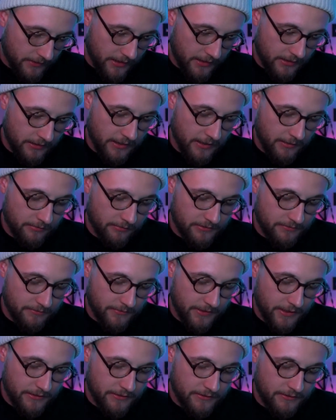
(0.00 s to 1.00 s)
it enables
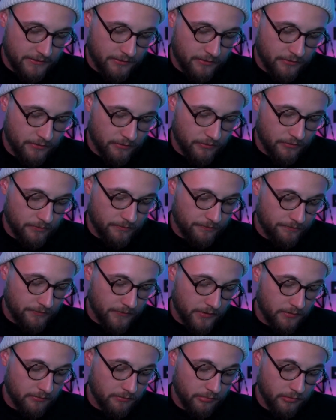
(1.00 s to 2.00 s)
me to
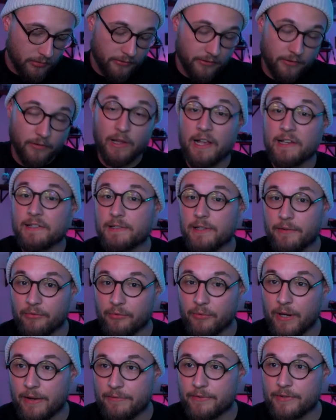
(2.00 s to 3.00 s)
pull the last lever
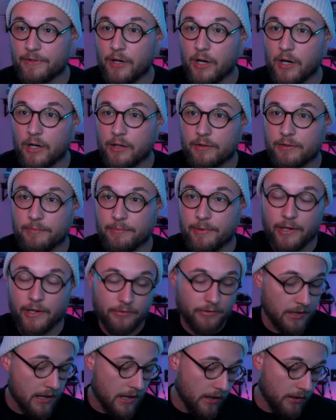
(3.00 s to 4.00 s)
we haven't talked
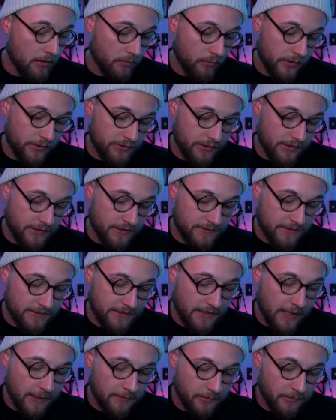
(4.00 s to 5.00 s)
about, which is the
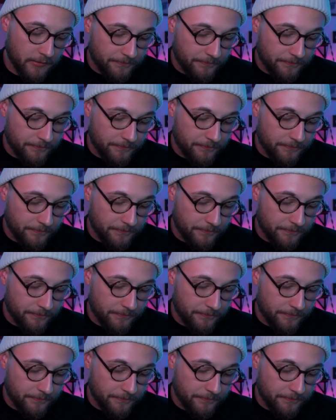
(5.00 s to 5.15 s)
timer.